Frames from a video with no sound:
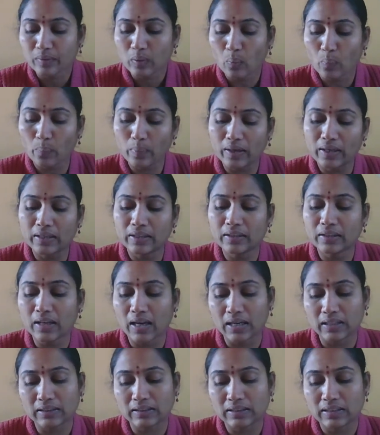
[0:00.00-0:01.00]
wind
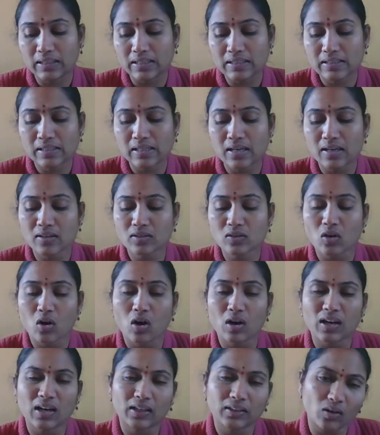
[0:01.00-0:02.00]
and glaciers or
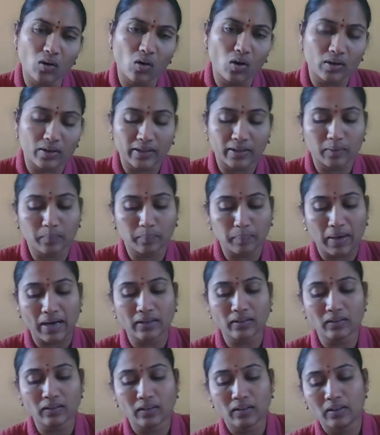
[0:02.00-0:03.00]
other organic plant
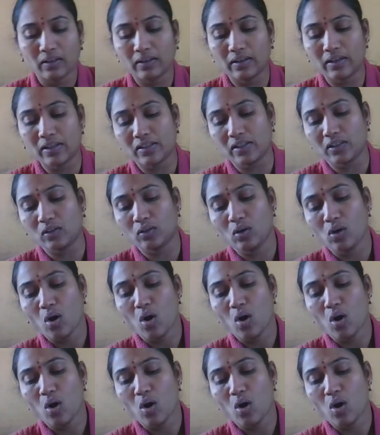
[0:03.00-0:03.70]
residue.